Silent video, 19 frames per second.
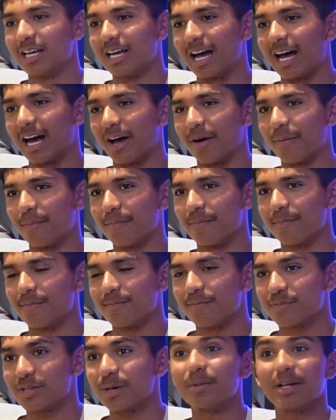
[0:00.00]
Someone
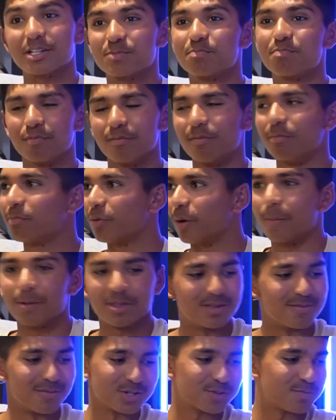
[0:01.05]
that's probably
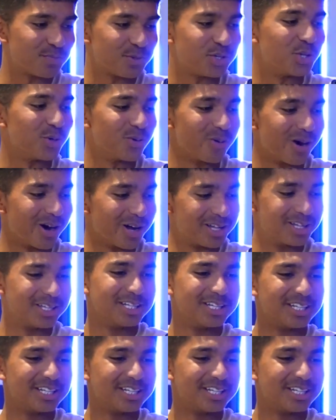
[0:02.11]
the most pure